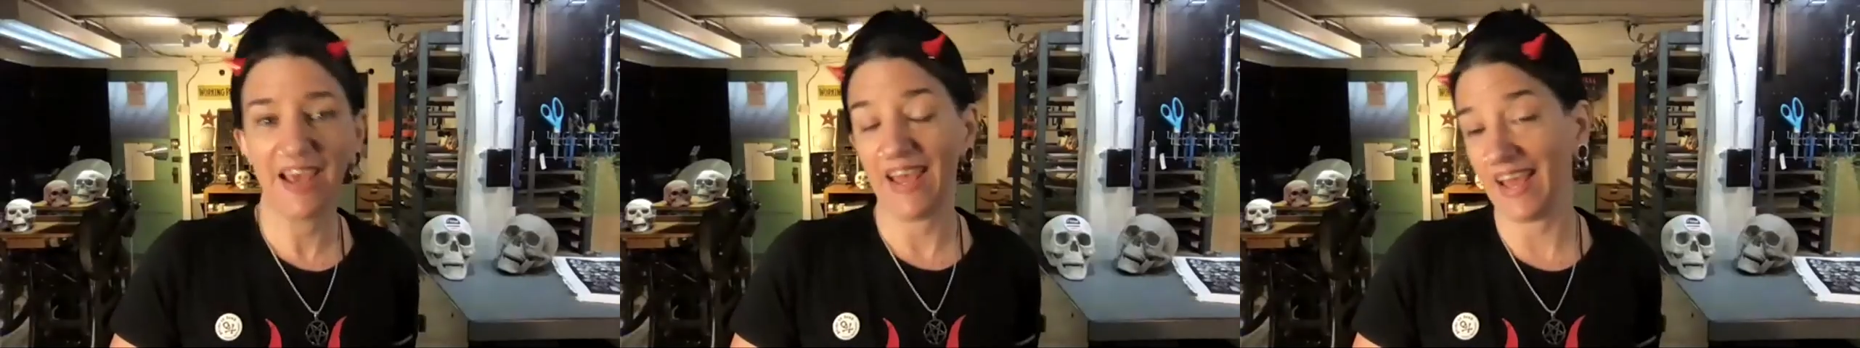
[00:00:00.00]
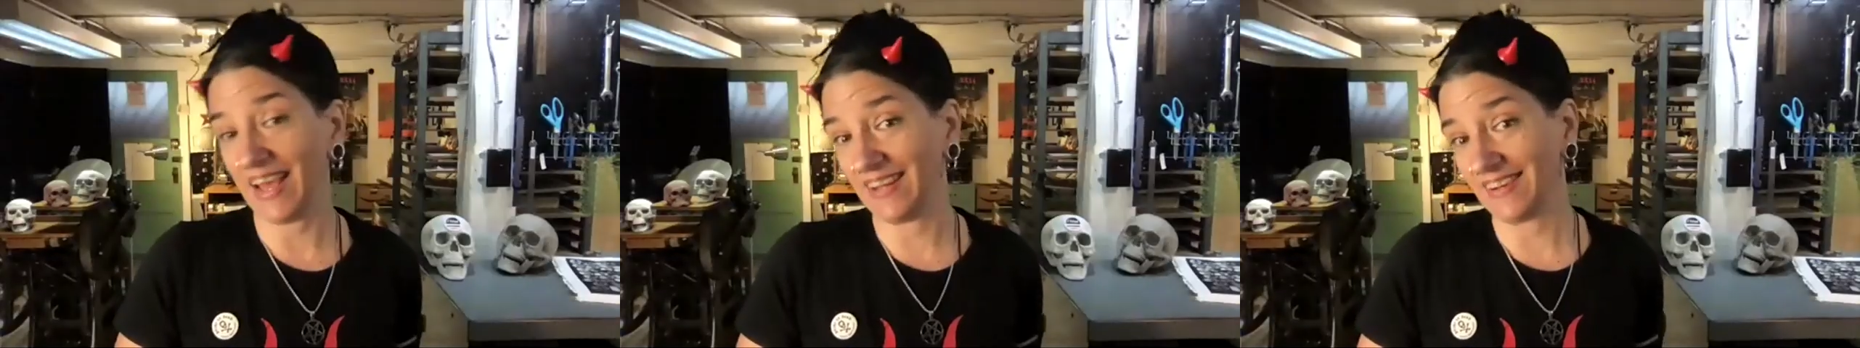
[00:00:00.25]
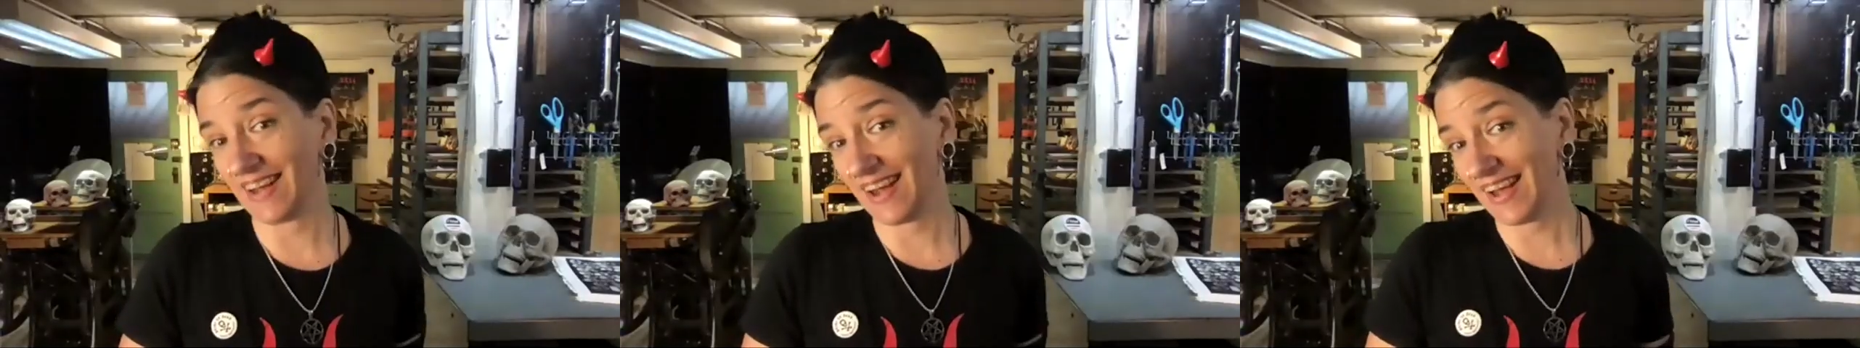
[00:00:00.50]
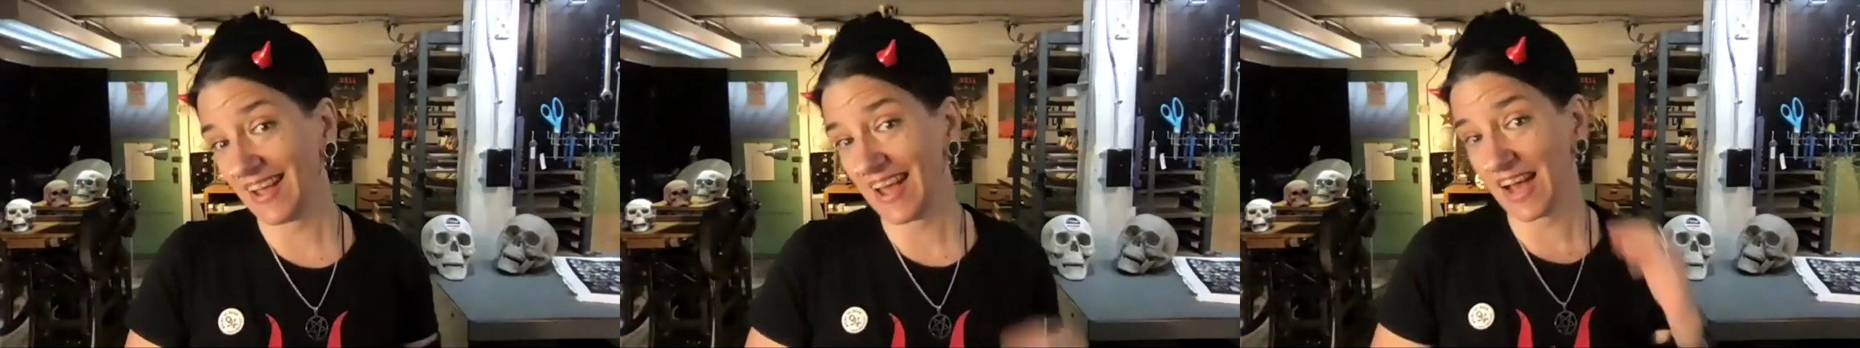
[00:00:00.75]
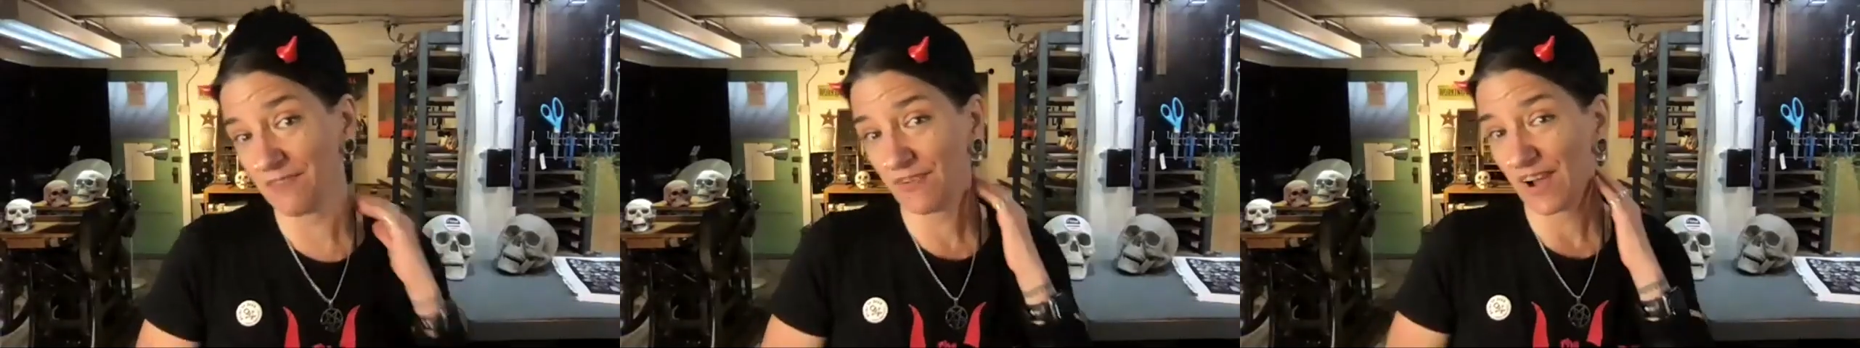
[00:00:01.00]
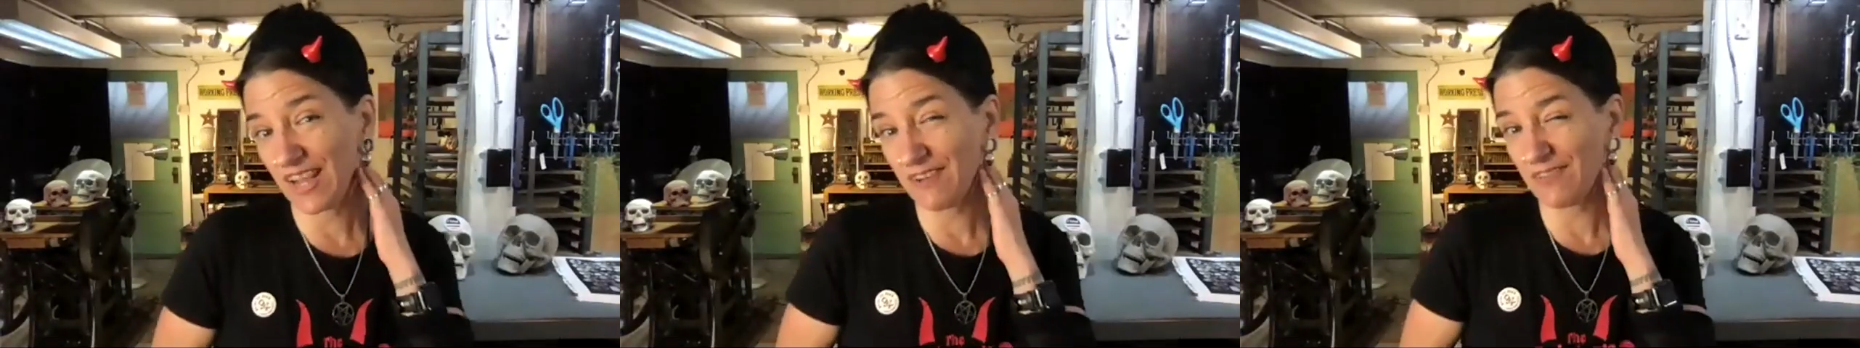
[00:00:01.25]
And I
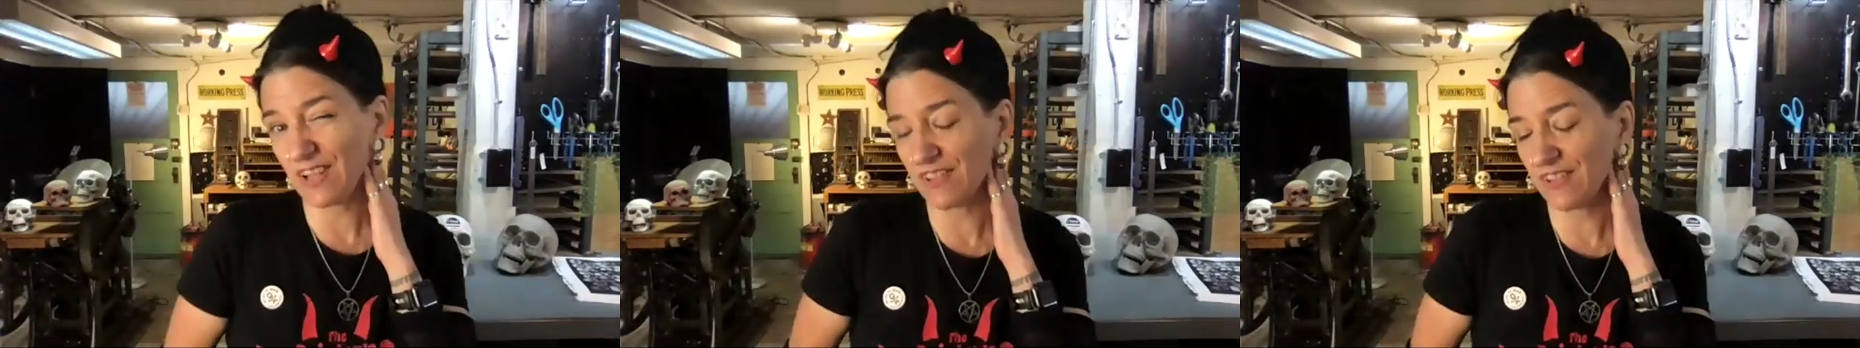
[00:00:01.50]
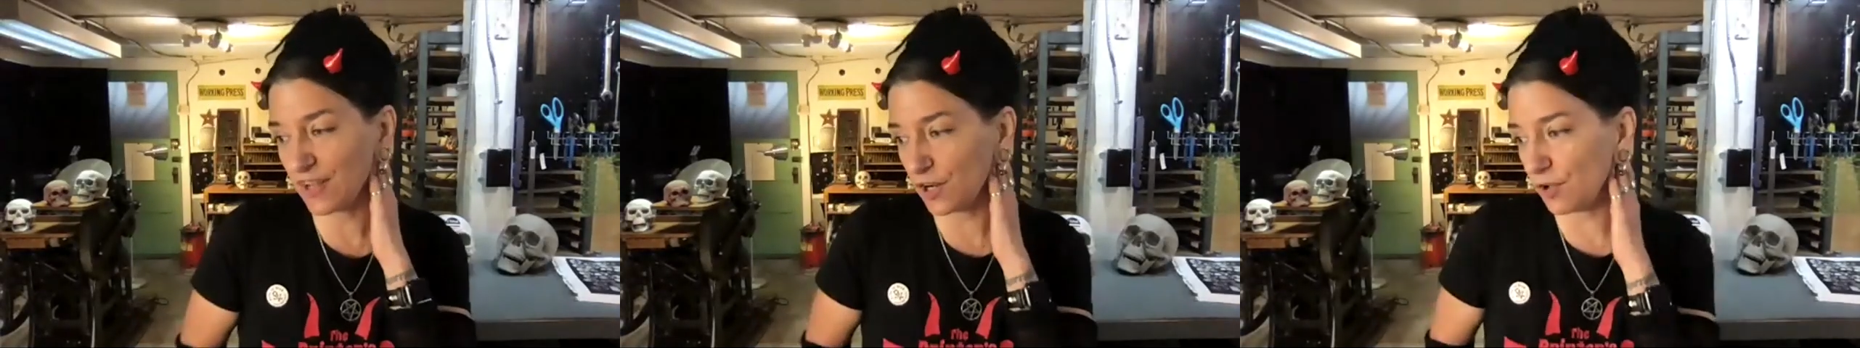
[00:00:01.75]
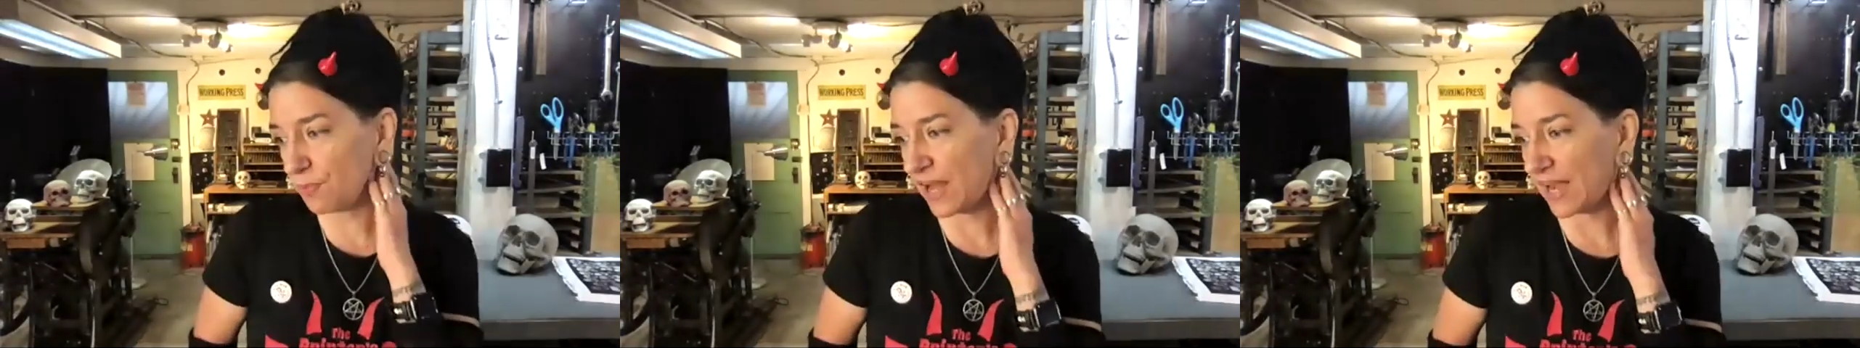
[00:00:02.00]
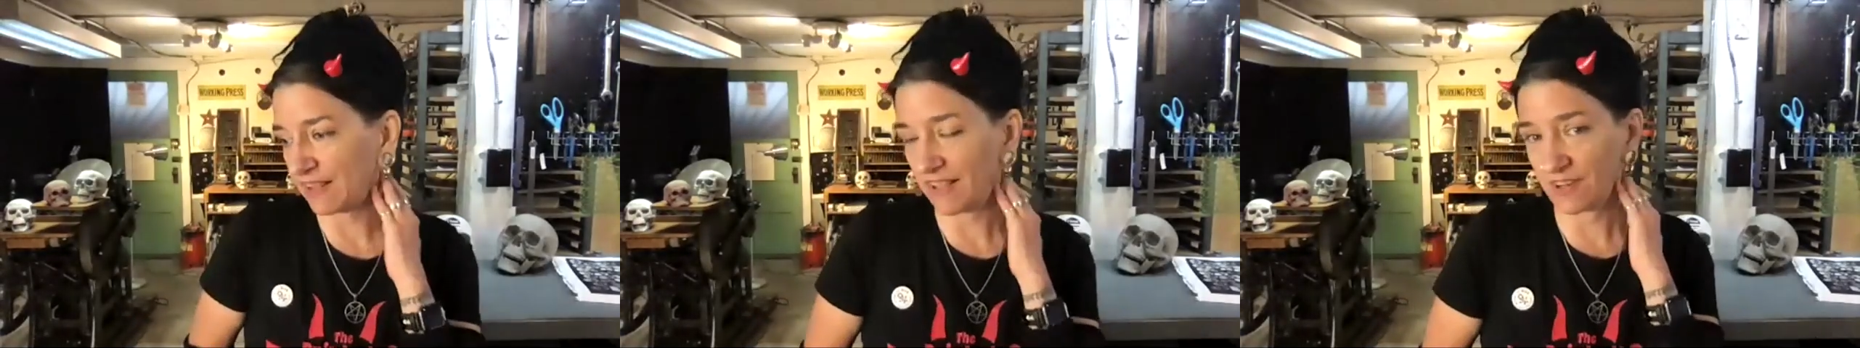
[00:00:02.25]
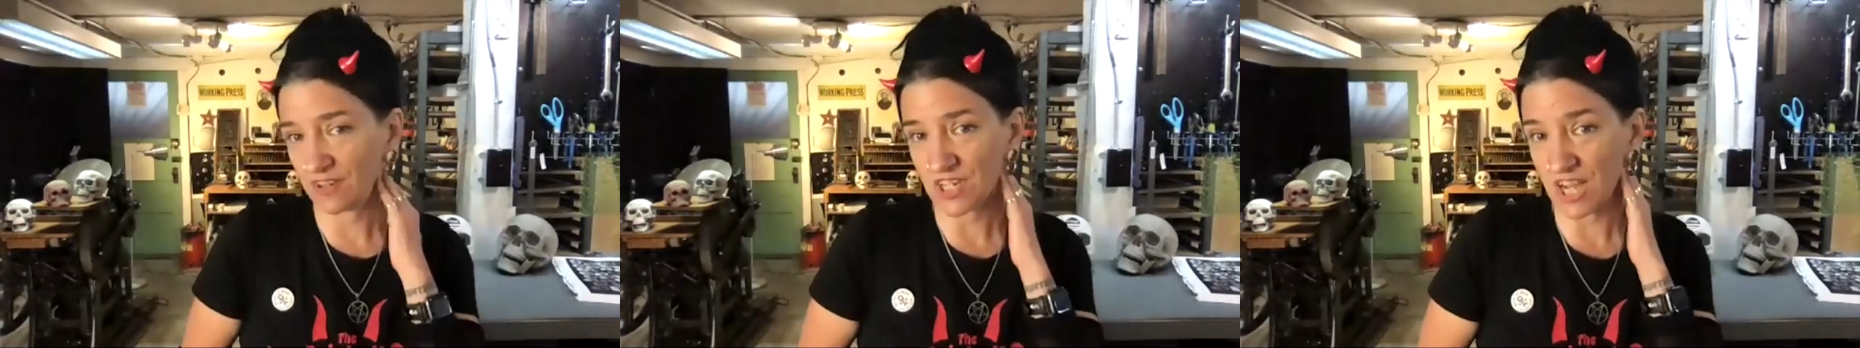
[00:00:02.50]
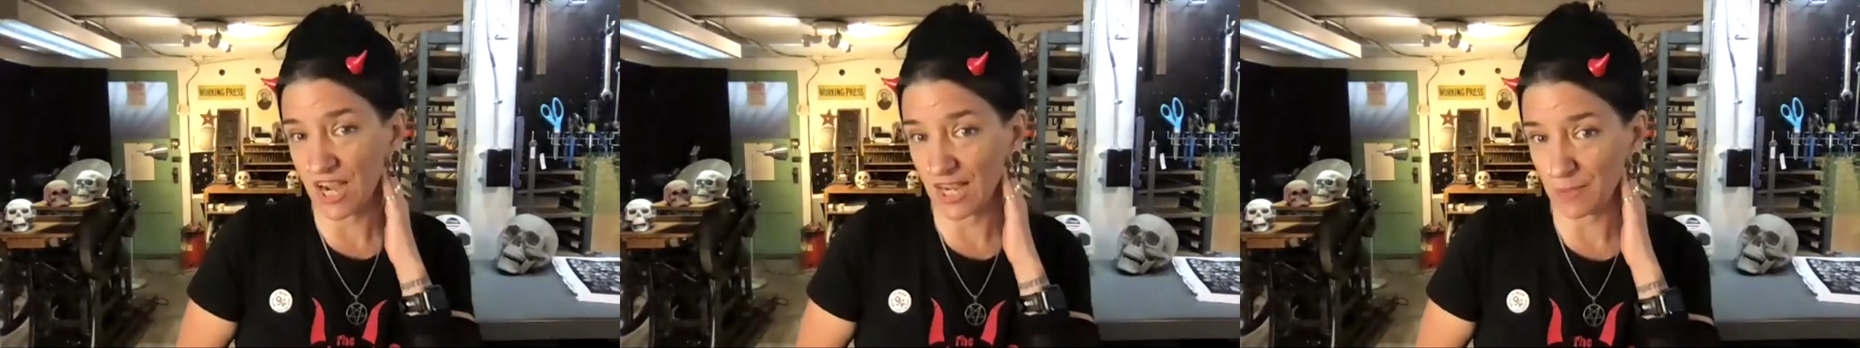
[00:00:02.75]
have a little black letter
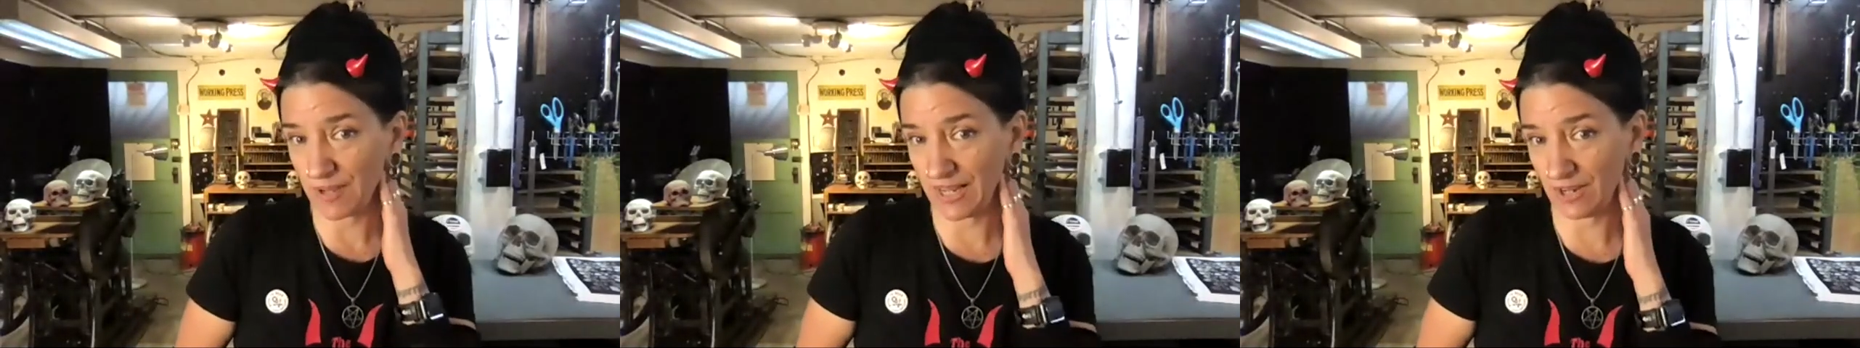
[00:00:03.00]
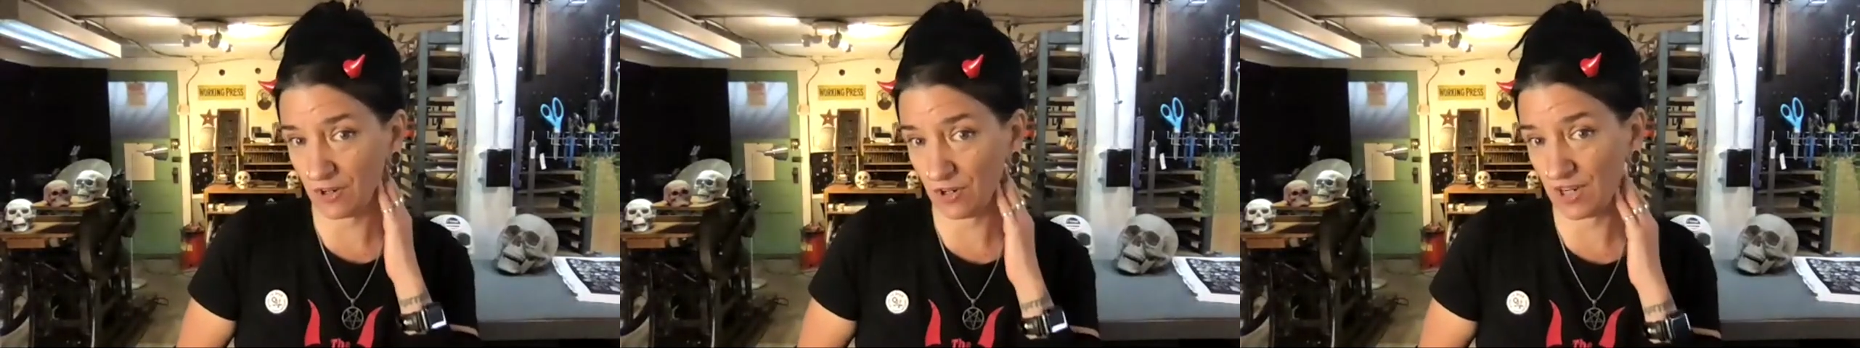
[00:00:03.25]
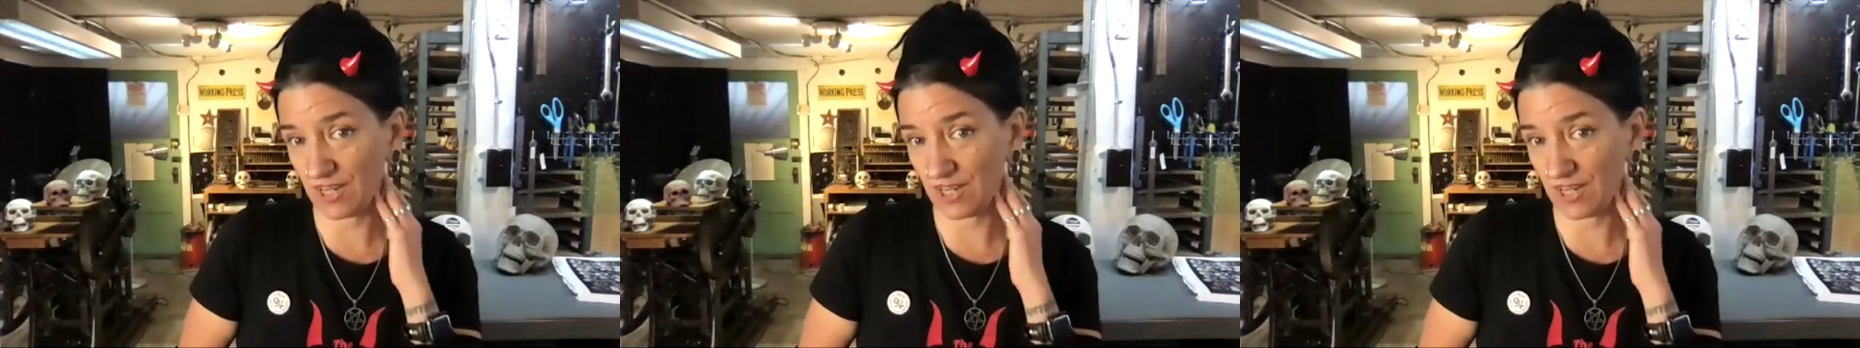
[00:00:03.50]
type here